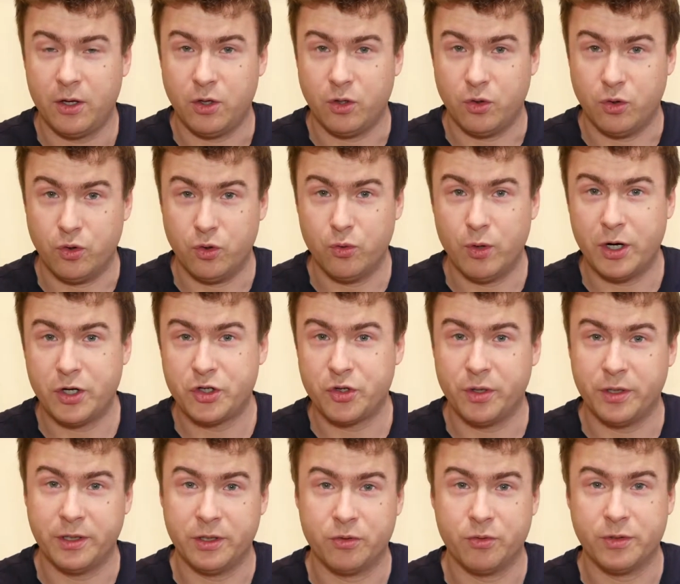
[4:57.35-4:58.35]
you
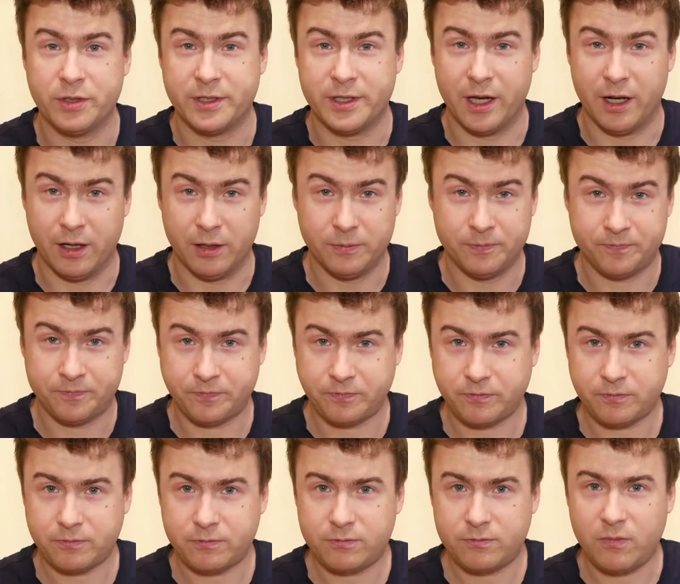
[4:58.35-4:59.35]
actually need to sell
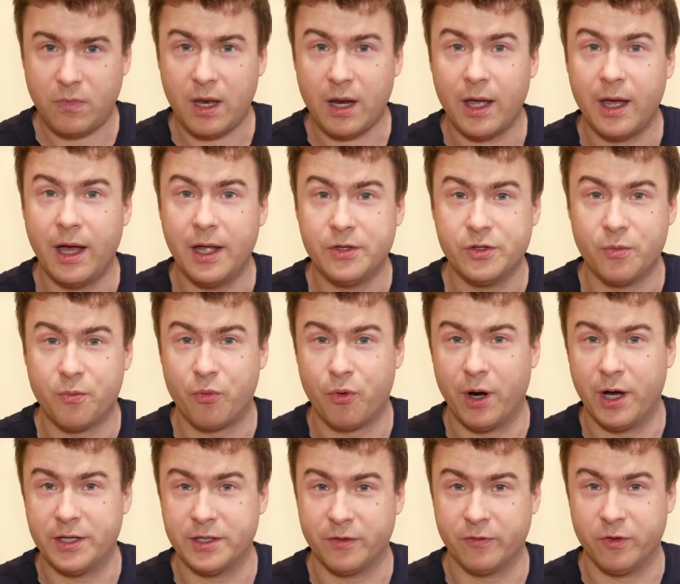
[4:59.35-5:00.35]
at the
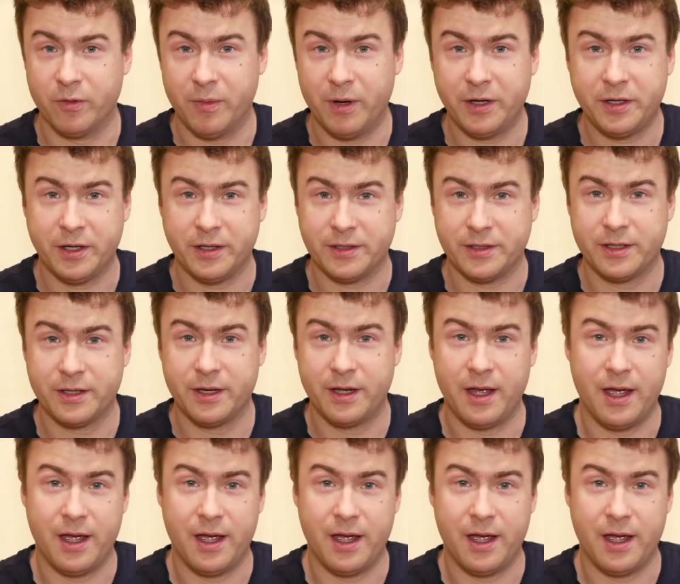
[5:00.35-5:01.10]
price of the market.